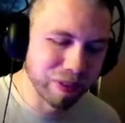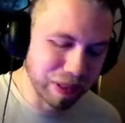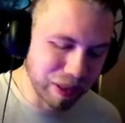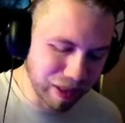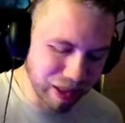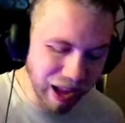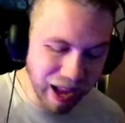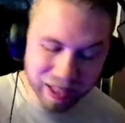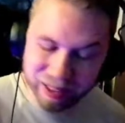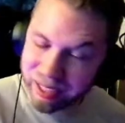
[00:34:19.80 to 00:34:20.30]

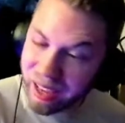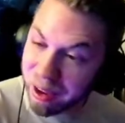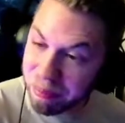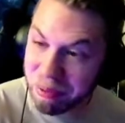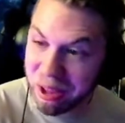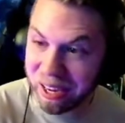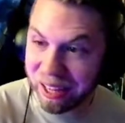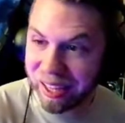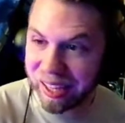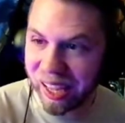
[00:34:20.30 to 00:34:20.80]
not that
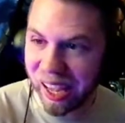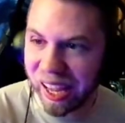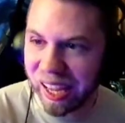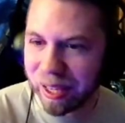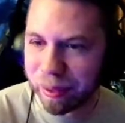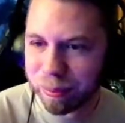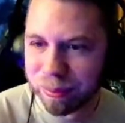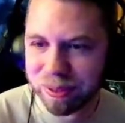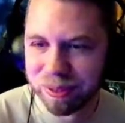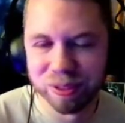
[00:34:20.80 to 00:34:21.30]
many
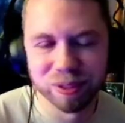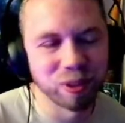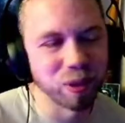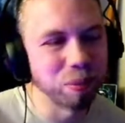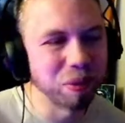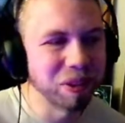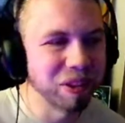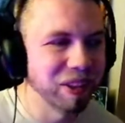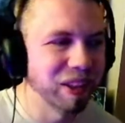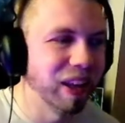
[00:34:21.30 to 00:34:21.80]
games to
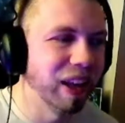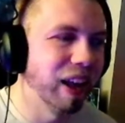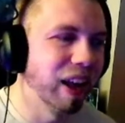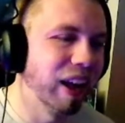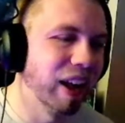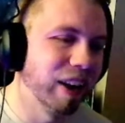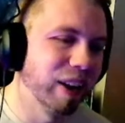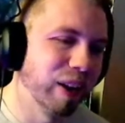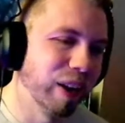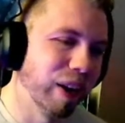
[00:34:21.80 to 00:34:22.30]
be,
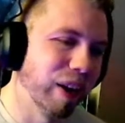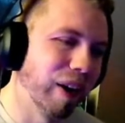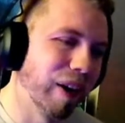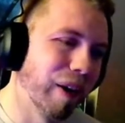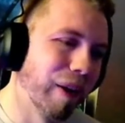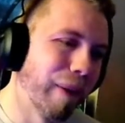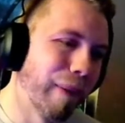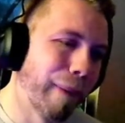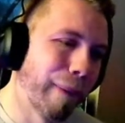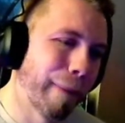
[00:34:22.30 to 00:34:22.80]
and, uh,
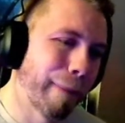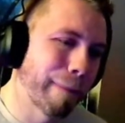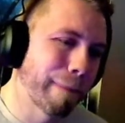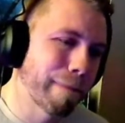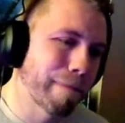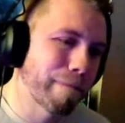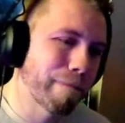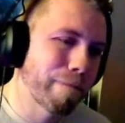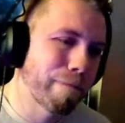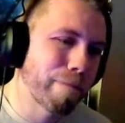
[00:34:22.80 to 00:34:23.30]

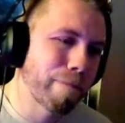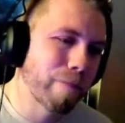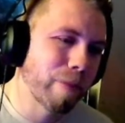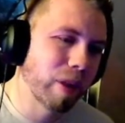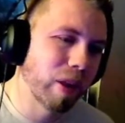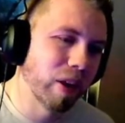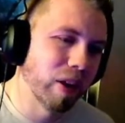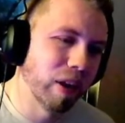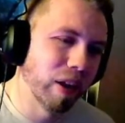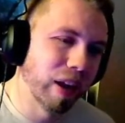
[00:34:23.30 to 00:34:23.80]

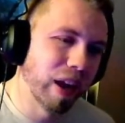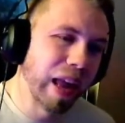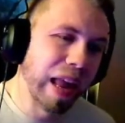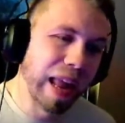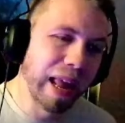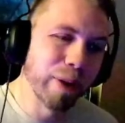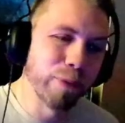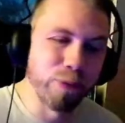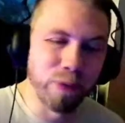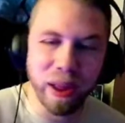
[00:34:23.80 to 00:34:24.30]

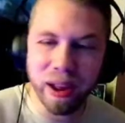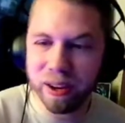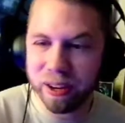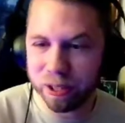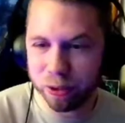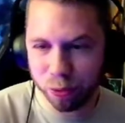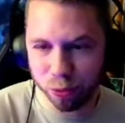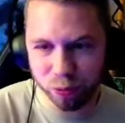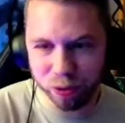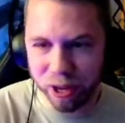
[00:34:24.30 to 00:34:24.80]
in
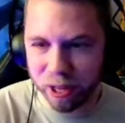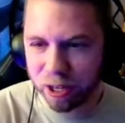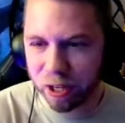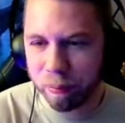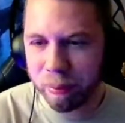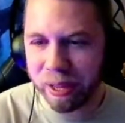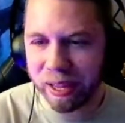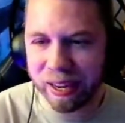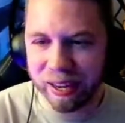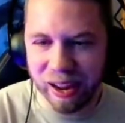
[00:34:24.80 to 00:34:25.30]
fairness, $300
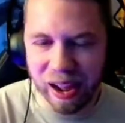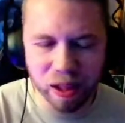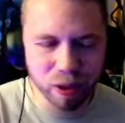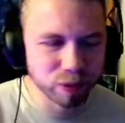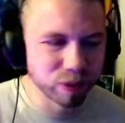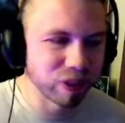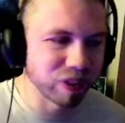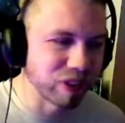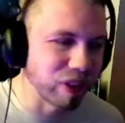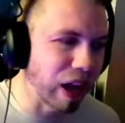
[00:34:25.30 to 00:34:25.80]
million
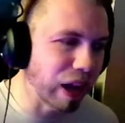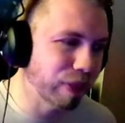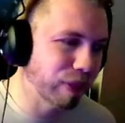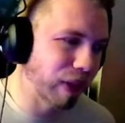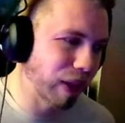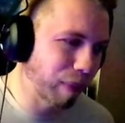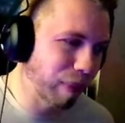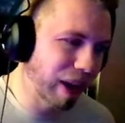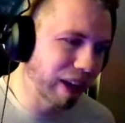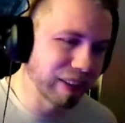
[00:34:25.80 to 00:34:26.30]
is
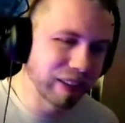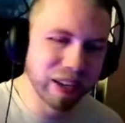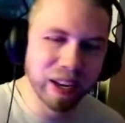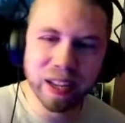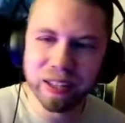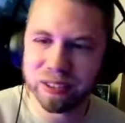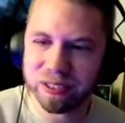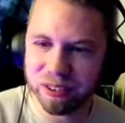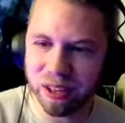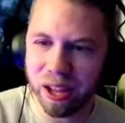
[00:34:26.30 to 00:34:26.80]
nothing by
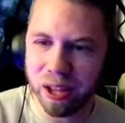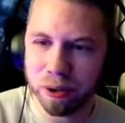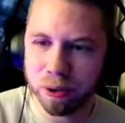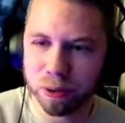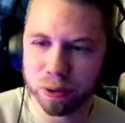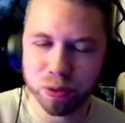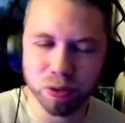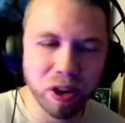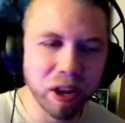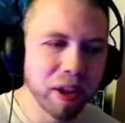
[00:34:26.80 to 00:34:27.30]
today's
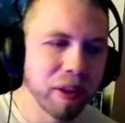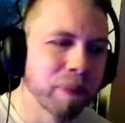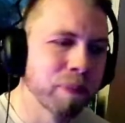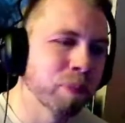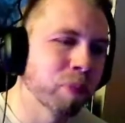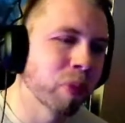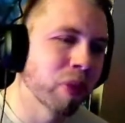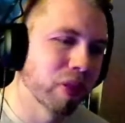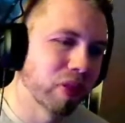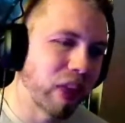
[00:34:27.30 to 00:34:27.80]
standards, right?
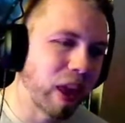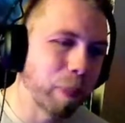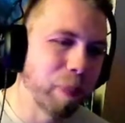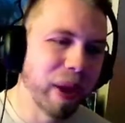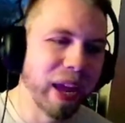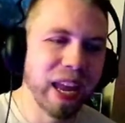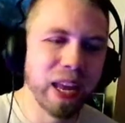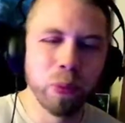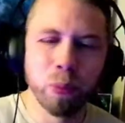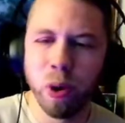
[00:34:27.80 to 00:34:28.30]
They
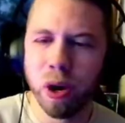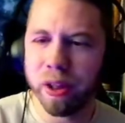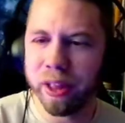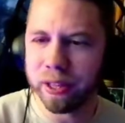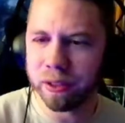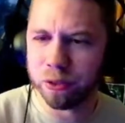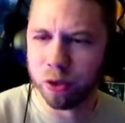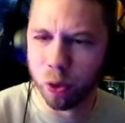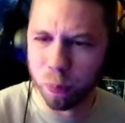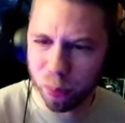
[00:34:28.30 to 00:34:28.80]
paid, what,
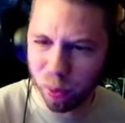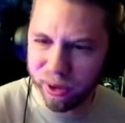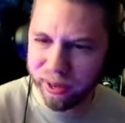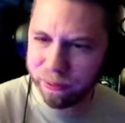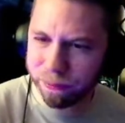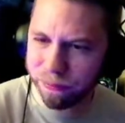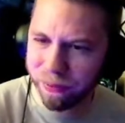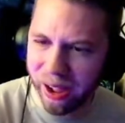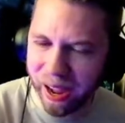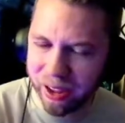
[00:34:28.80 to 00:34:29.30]
like
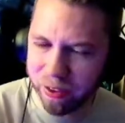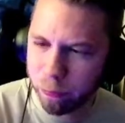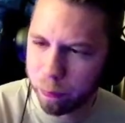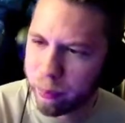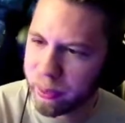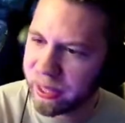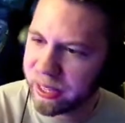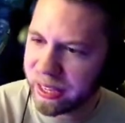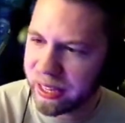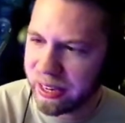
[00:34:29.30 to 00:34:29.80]
$2.5
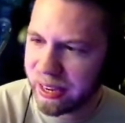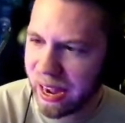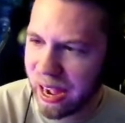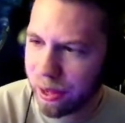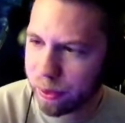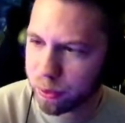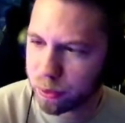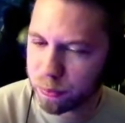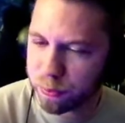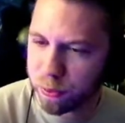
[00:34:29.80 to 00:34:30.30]
billion
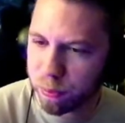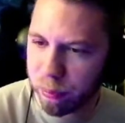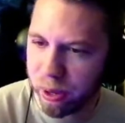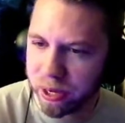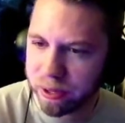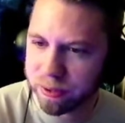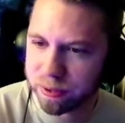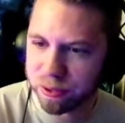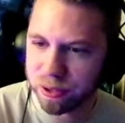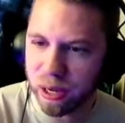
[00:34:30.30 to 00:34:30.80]
for
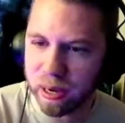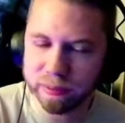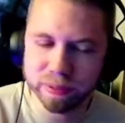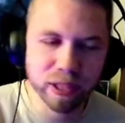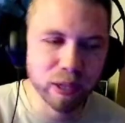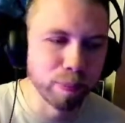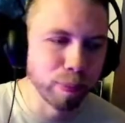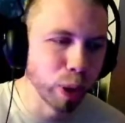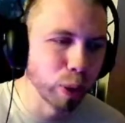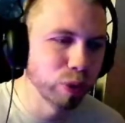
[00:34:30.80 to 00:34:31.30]
Microsoft
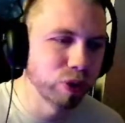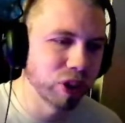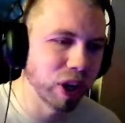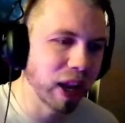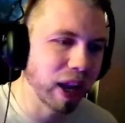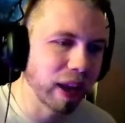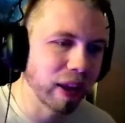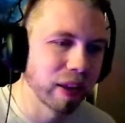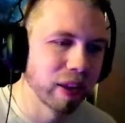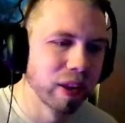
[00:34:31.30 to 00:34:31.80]
and
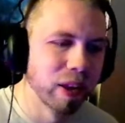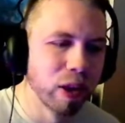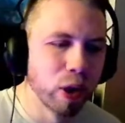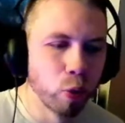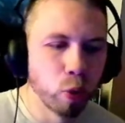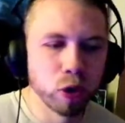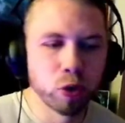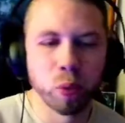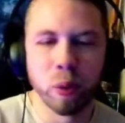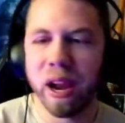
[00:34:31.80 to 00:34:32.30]
Mojang,
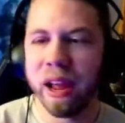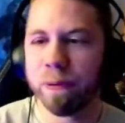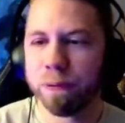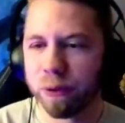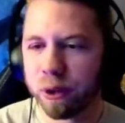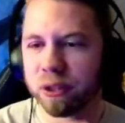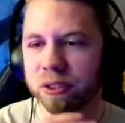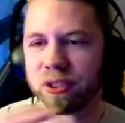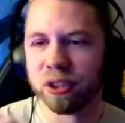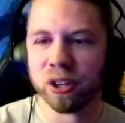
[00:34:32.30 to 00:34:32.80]
which when I
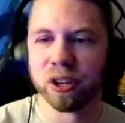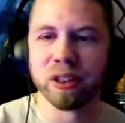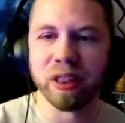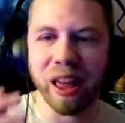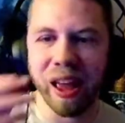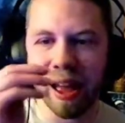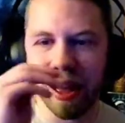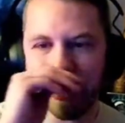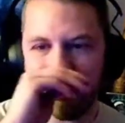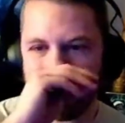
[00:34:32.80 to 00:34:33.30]
first heard
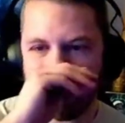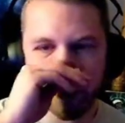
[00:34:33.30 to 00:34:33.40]
that,